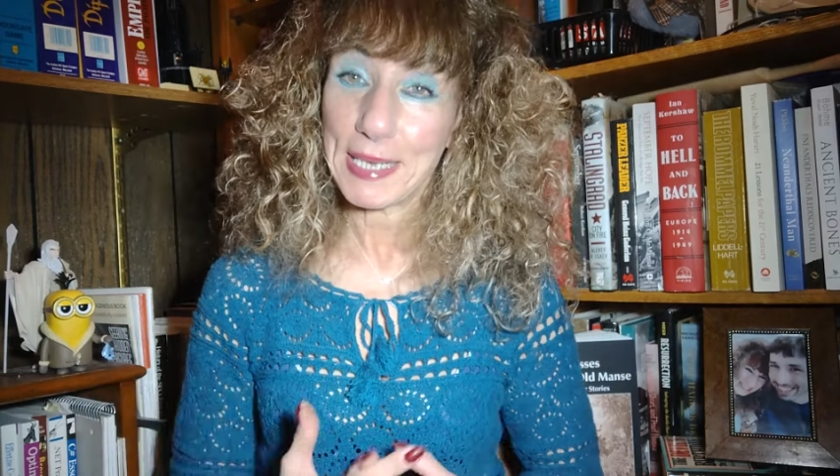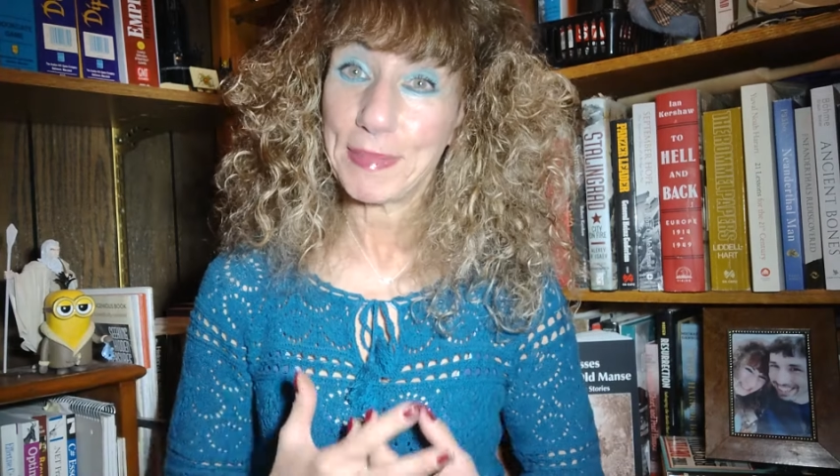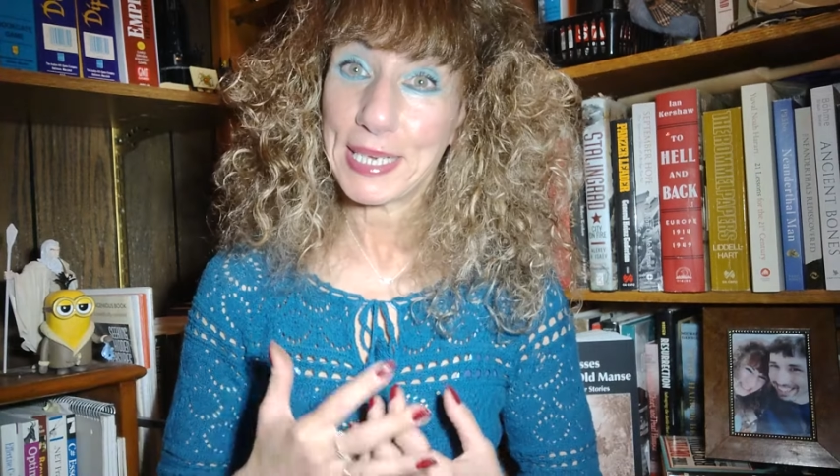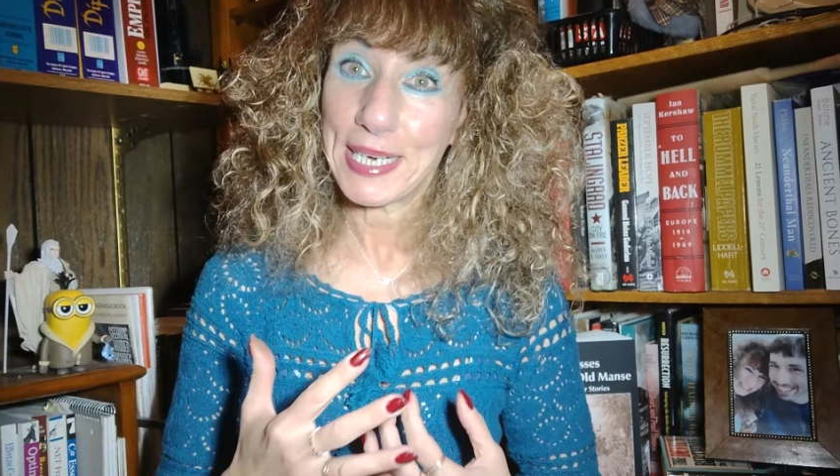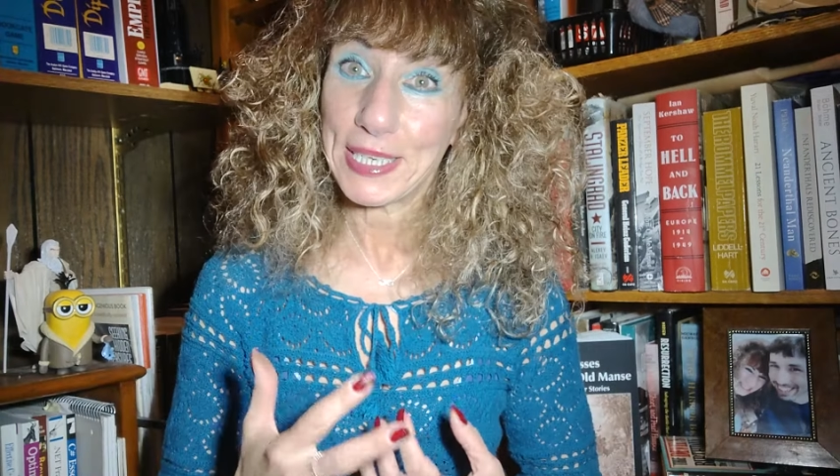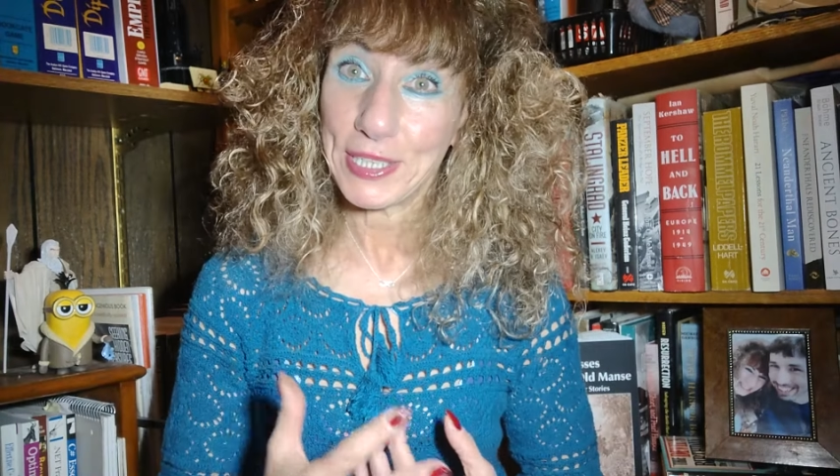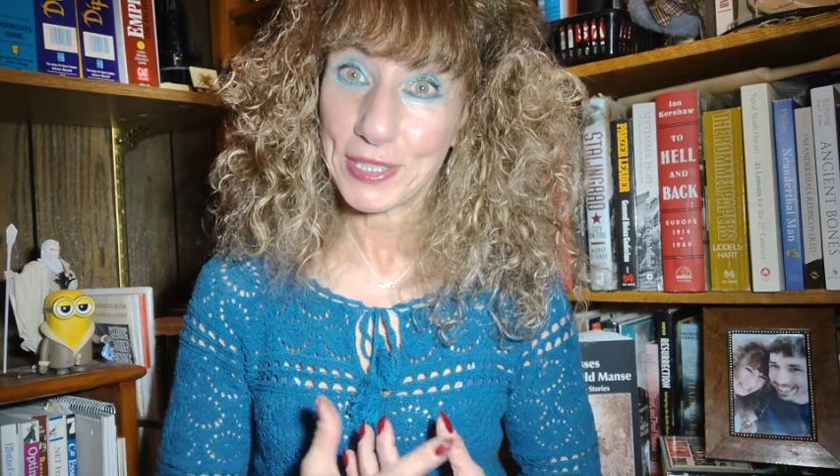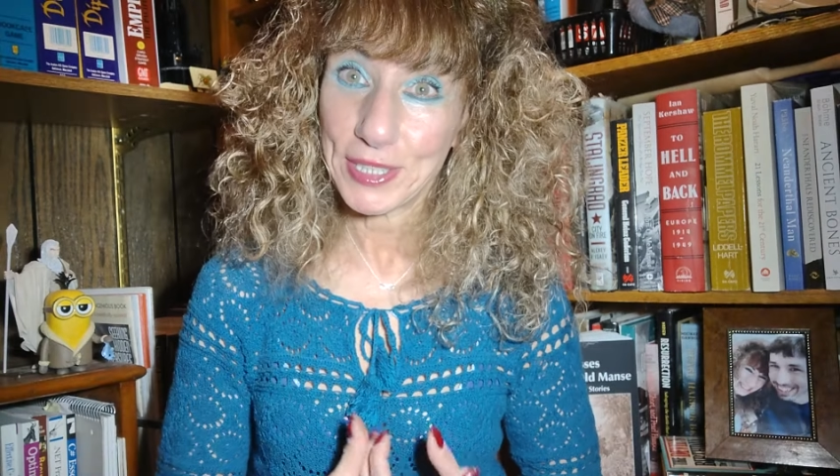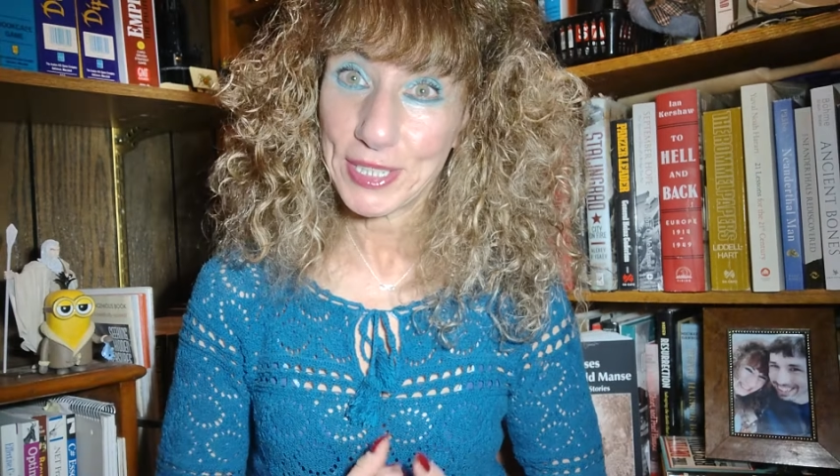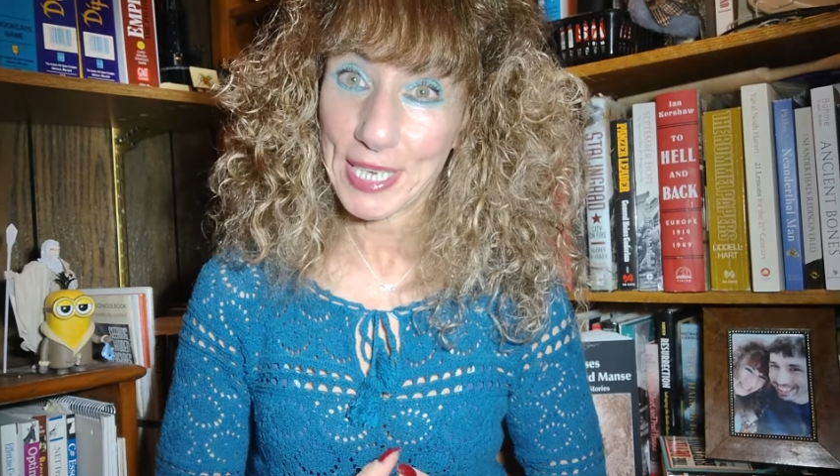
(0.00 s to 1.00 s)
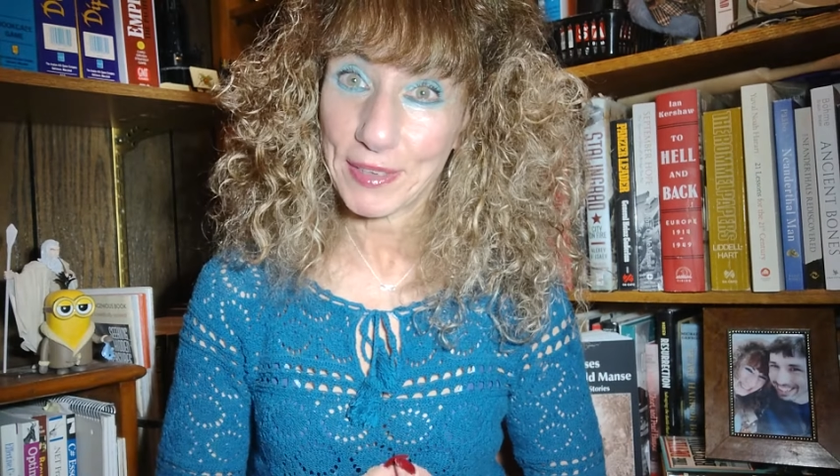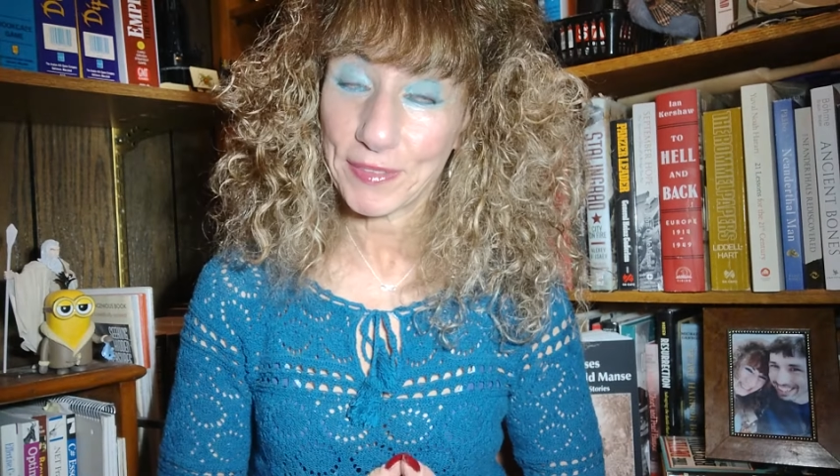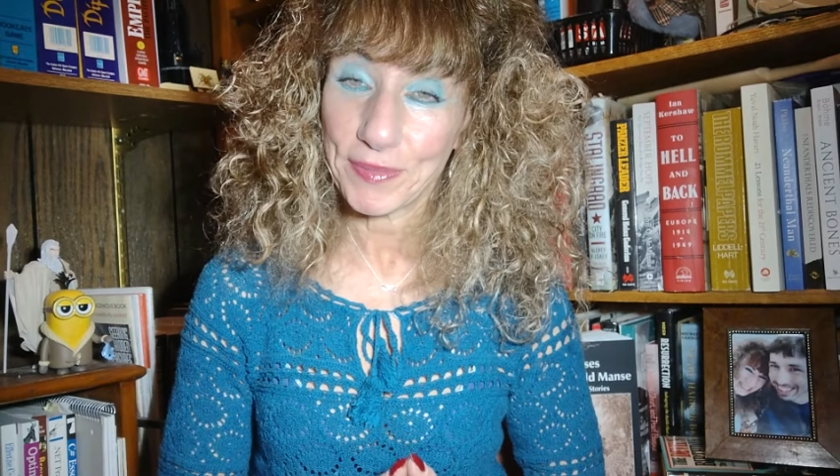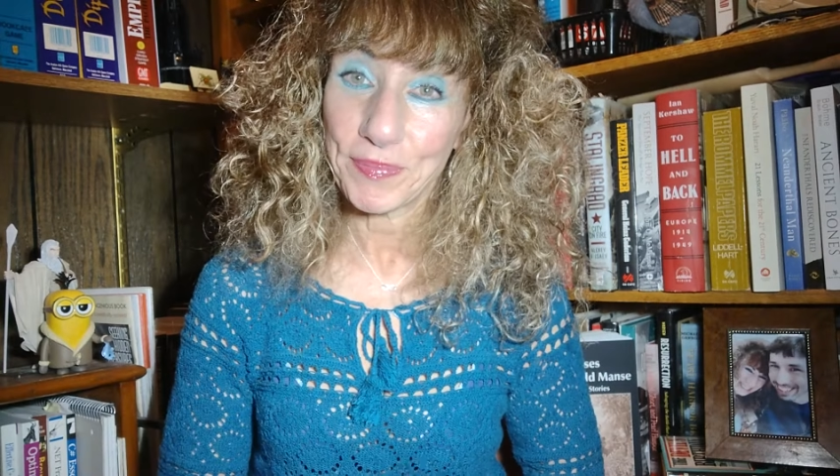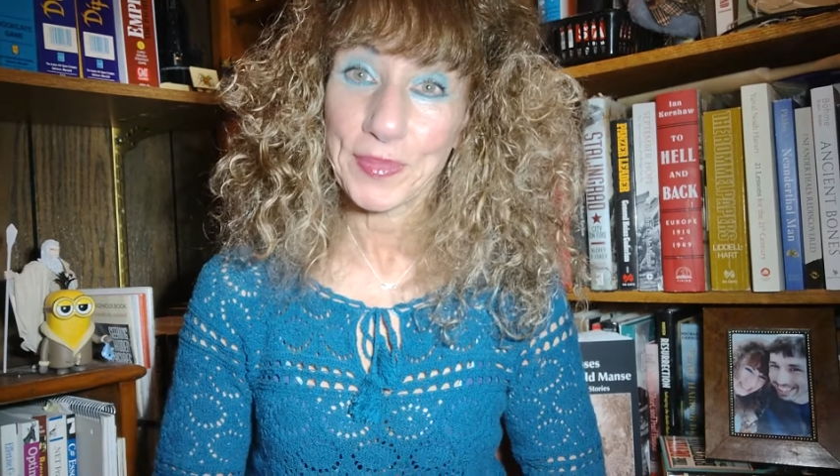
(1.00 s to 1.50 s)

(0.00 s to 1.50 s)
and be kind to yourself.